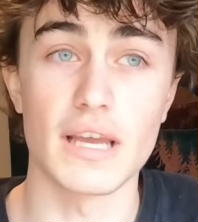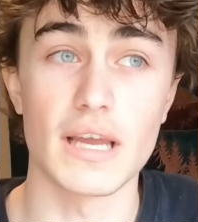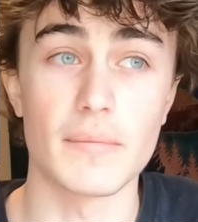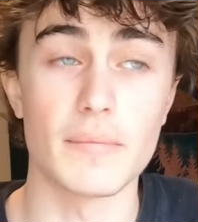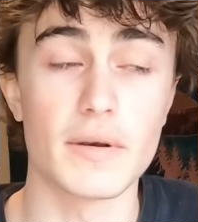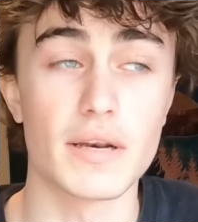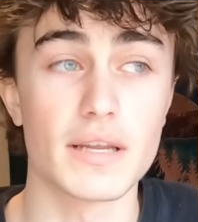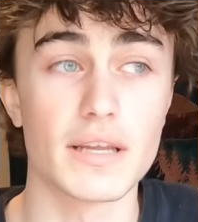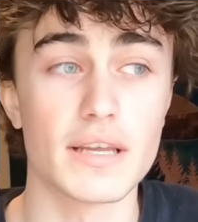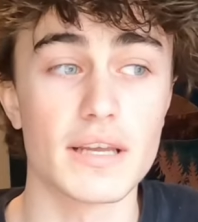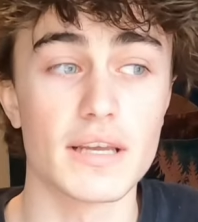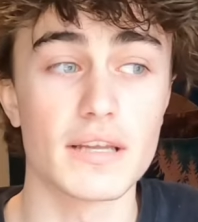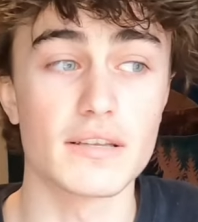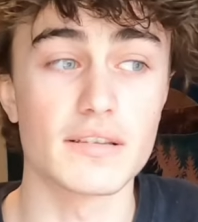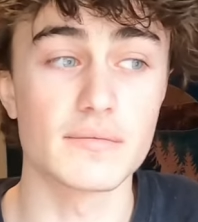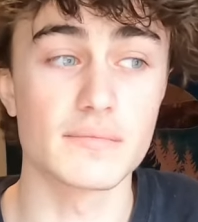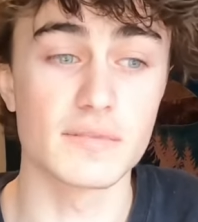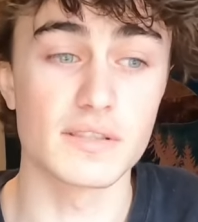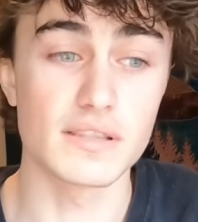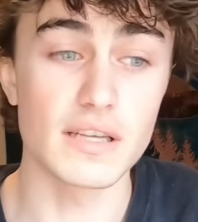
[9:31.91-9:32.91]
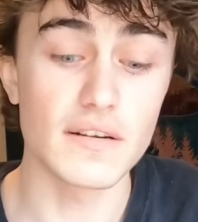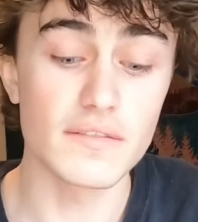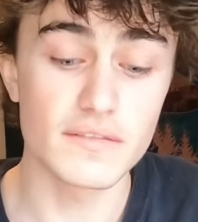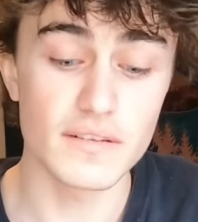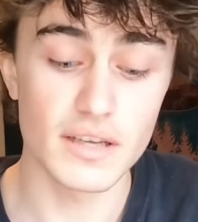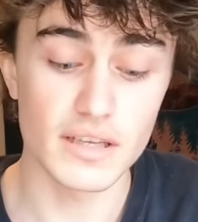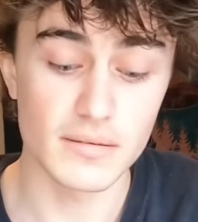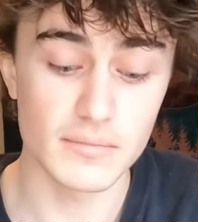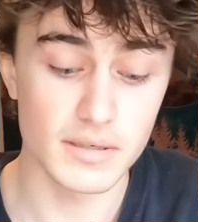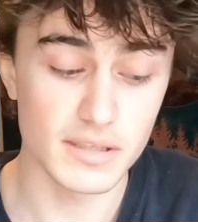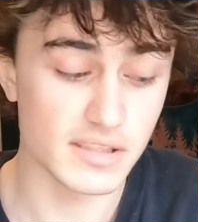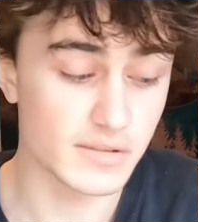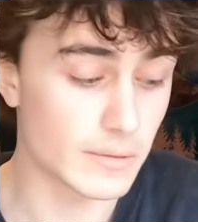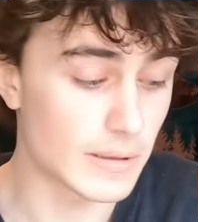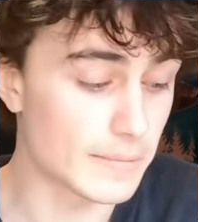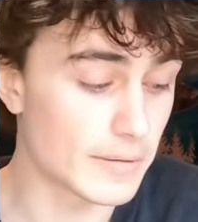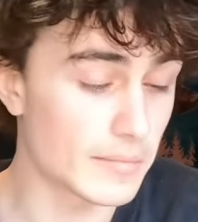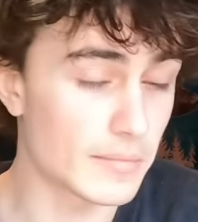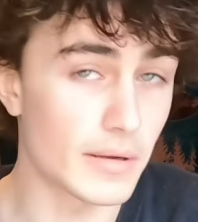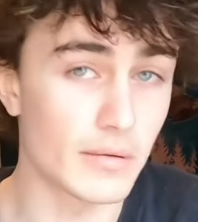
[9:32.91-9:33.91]
I'm going to get some stuff done. I'm going to
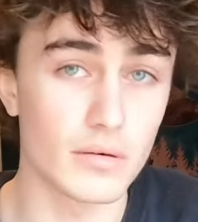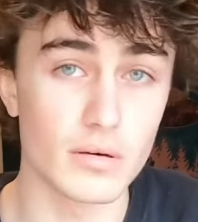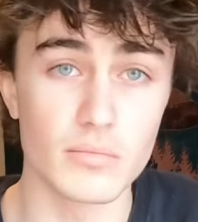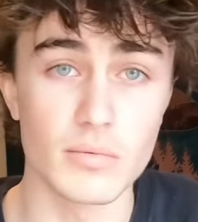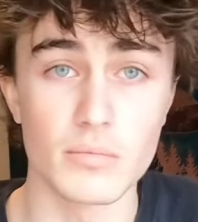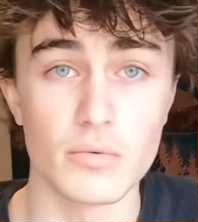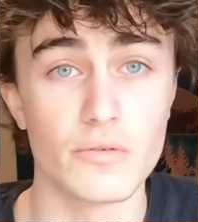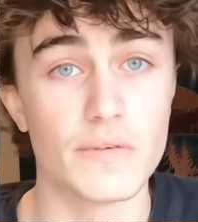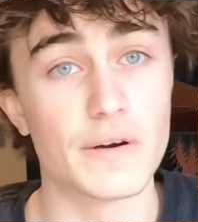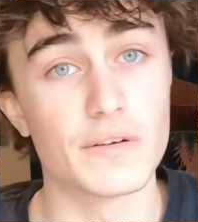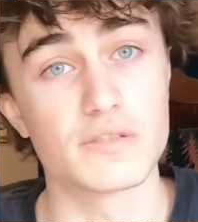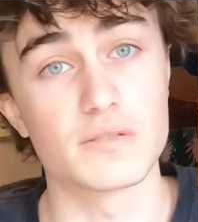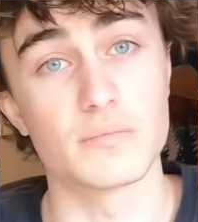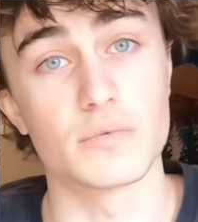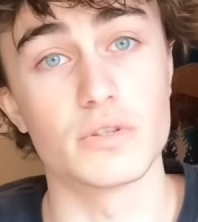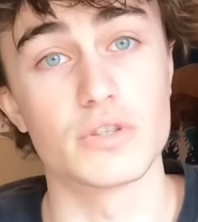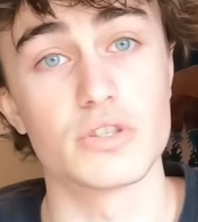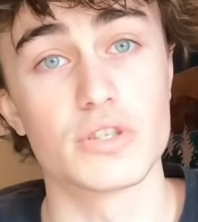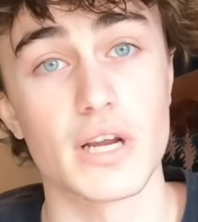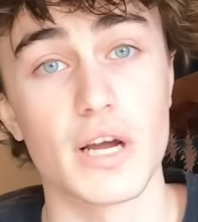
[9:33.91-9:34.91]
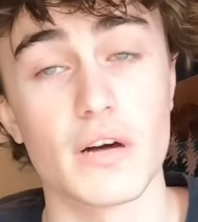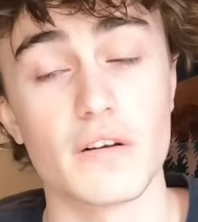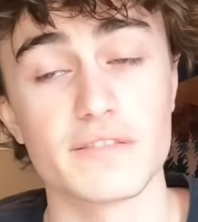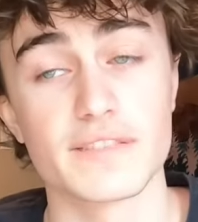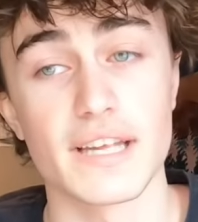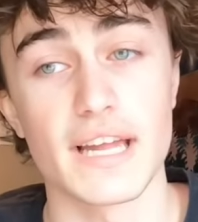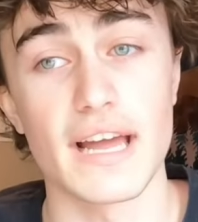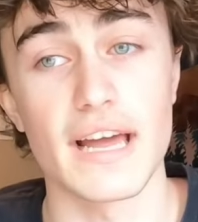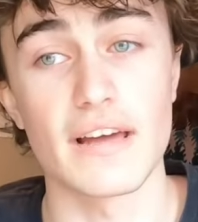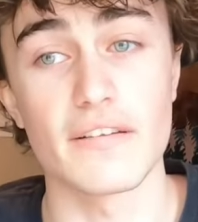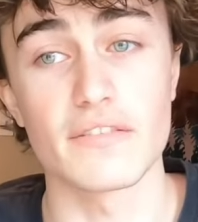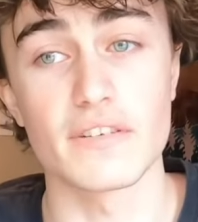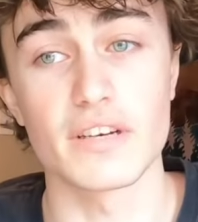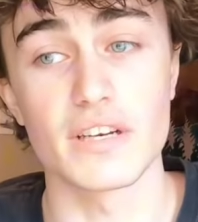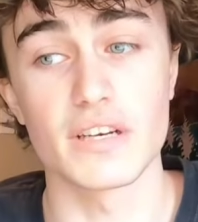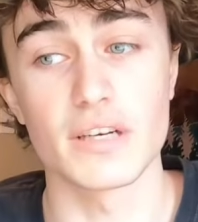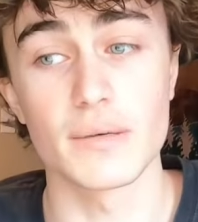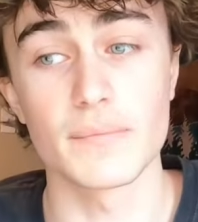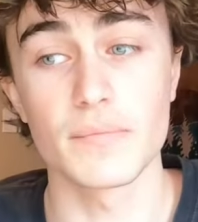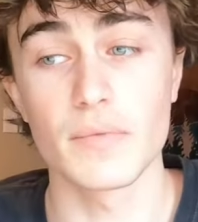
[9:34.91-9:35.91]
sweep up my room and move out some old shelves I have in
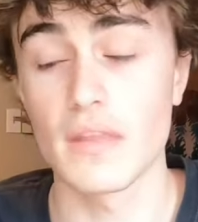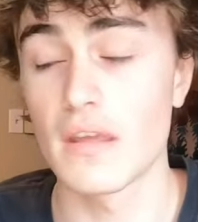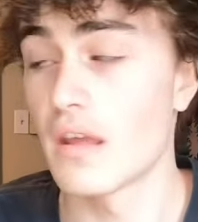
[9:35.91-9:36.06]
here.